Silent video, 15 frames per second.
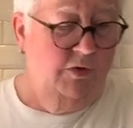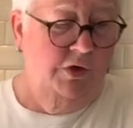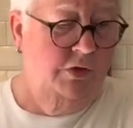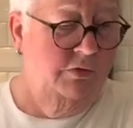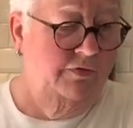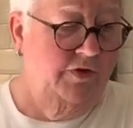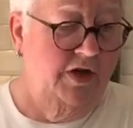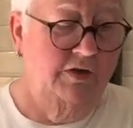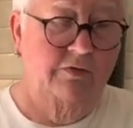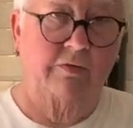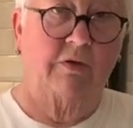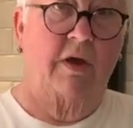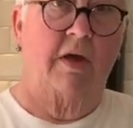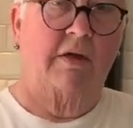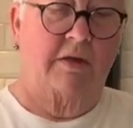I've got one or two friends who've
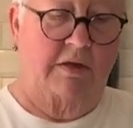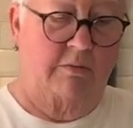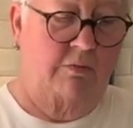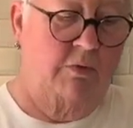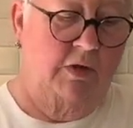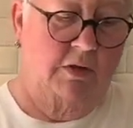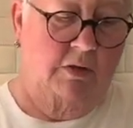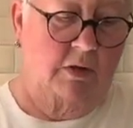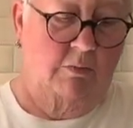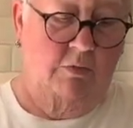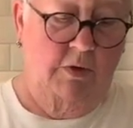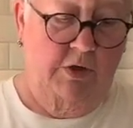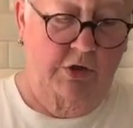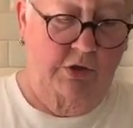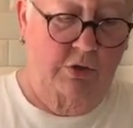got agars. I'm
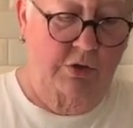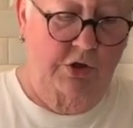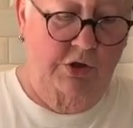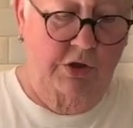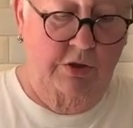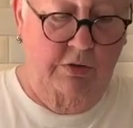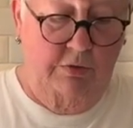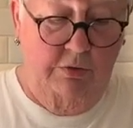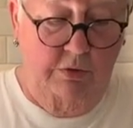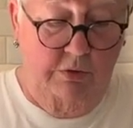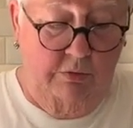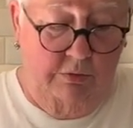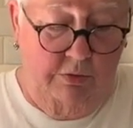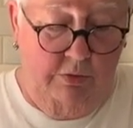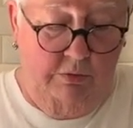quite astonished
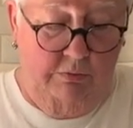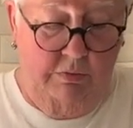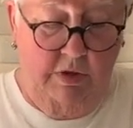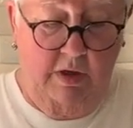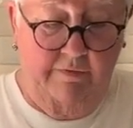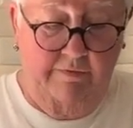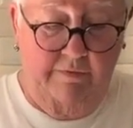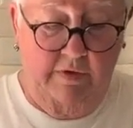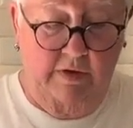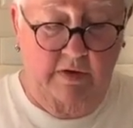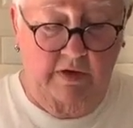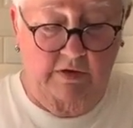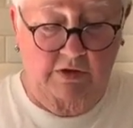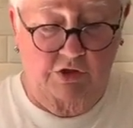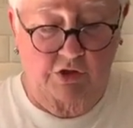that they
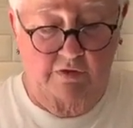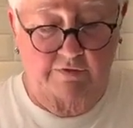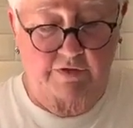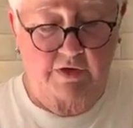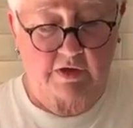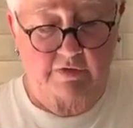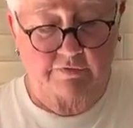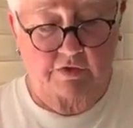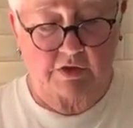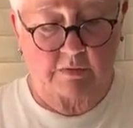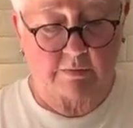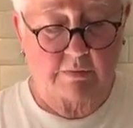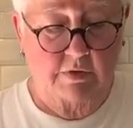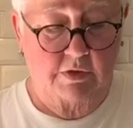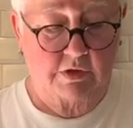have such an affinity for
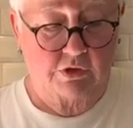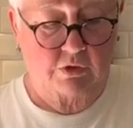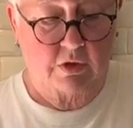something that does